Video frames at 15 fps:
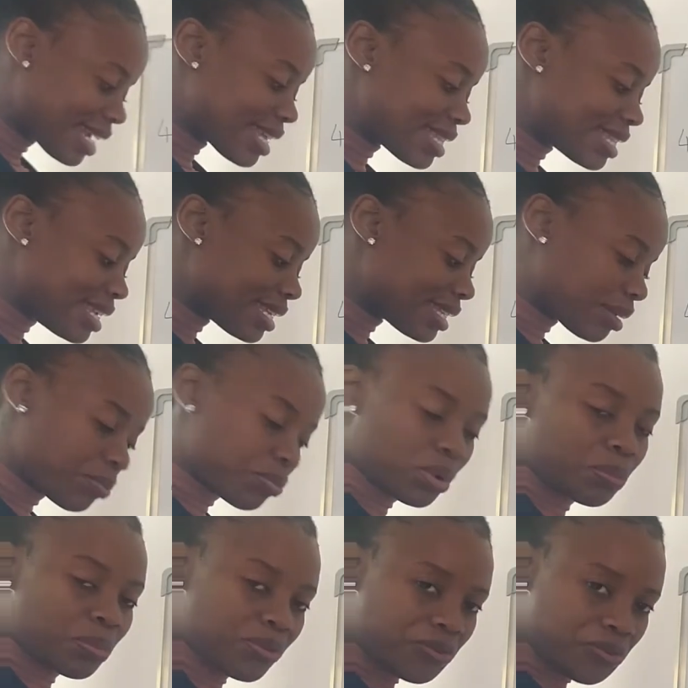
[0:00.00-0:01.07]
this
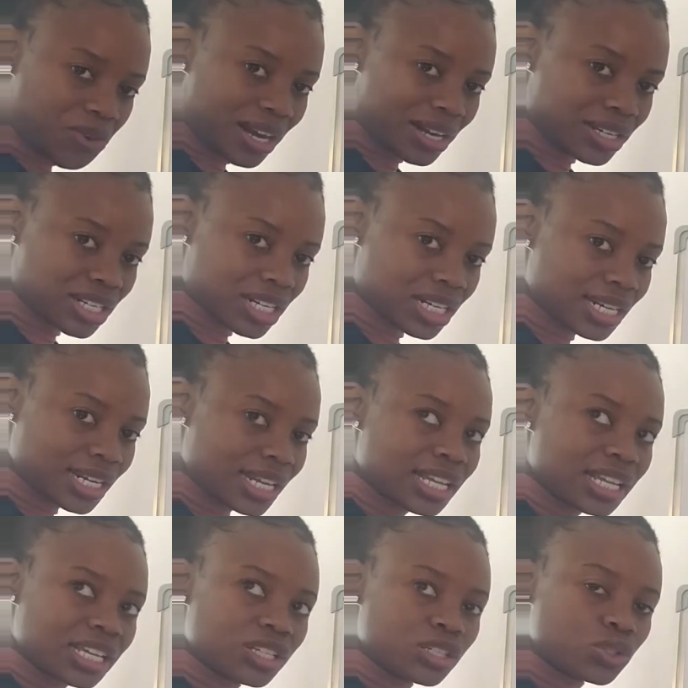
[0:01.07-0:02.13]
improper fraction
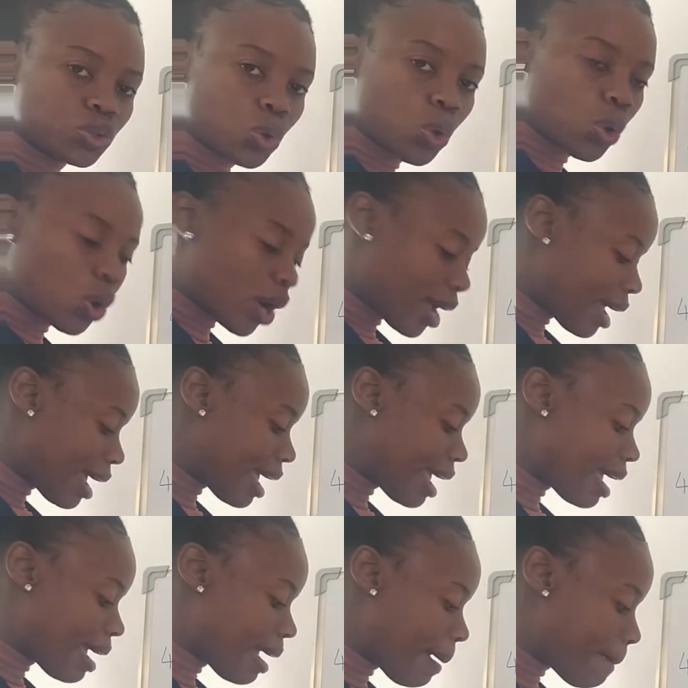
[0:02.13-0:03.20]
into
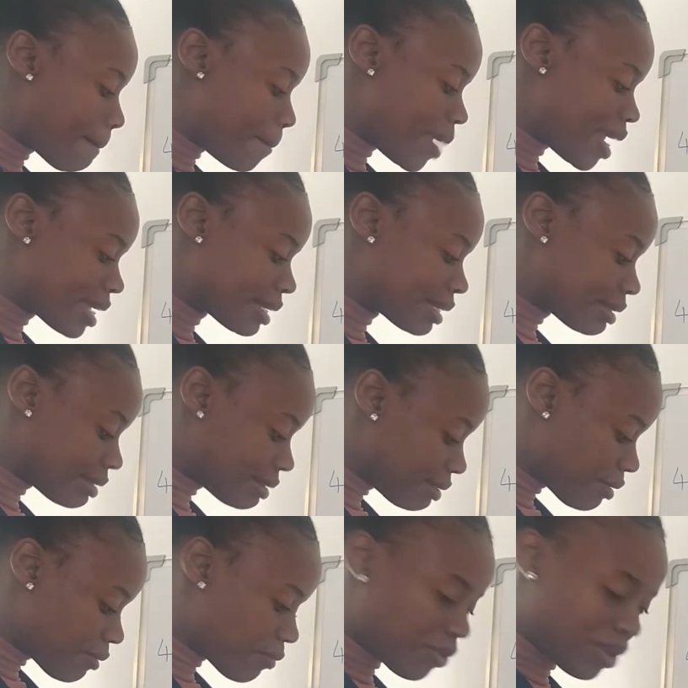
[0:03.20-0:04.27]
a mixed
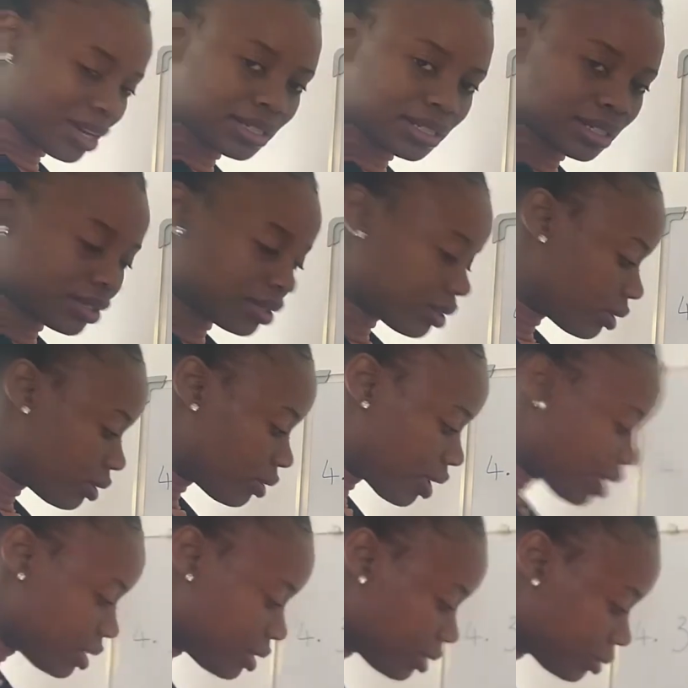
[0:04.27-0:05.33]
fraction,
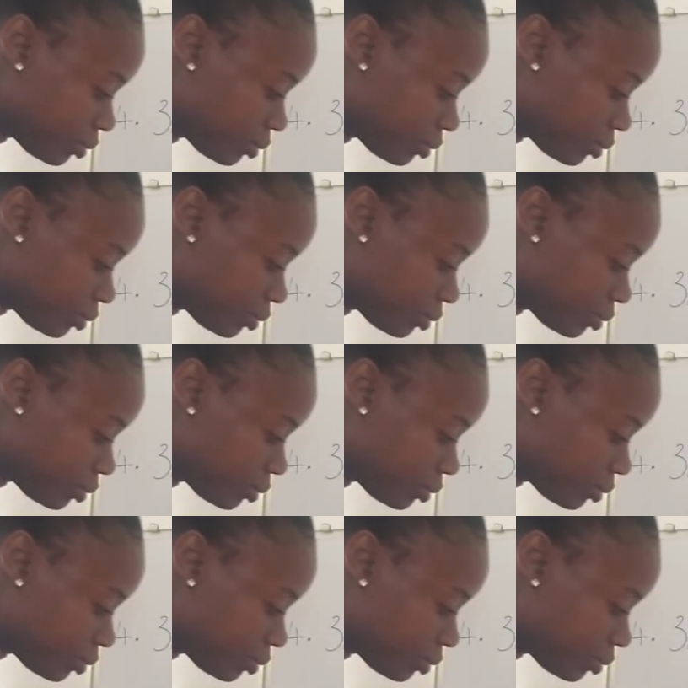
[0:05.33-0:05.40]
right?